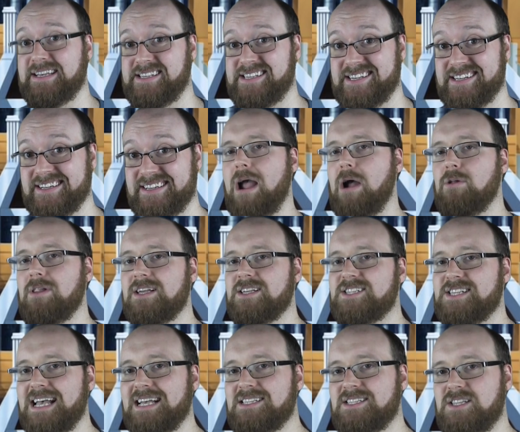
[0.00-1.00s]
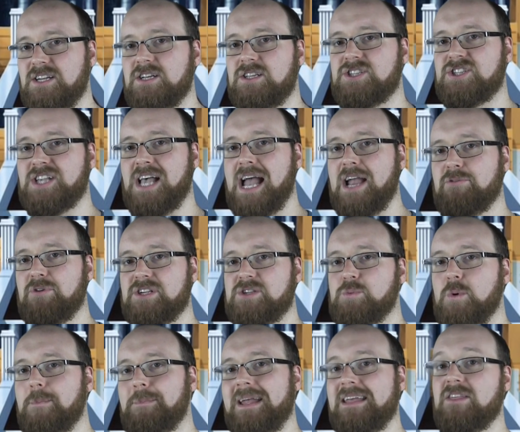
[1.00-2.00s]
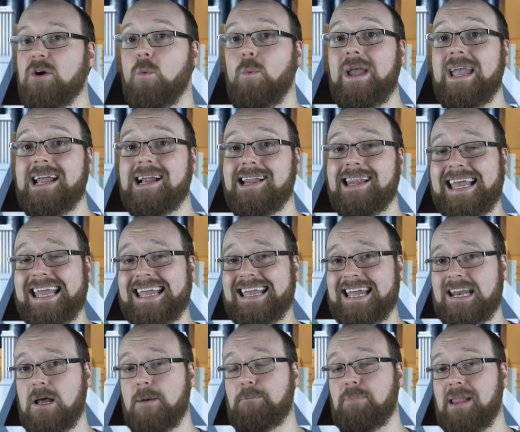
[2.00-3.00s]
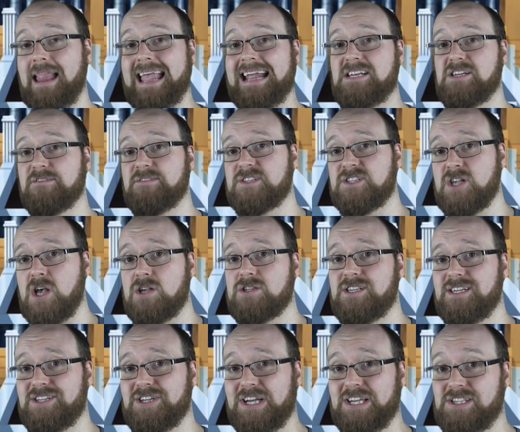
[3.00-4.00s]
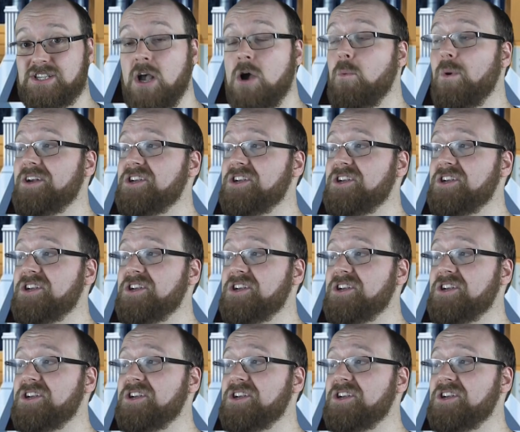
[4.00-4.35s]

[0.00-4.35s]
Crowler says that Cyrus would be the weak link in a plate of sausages,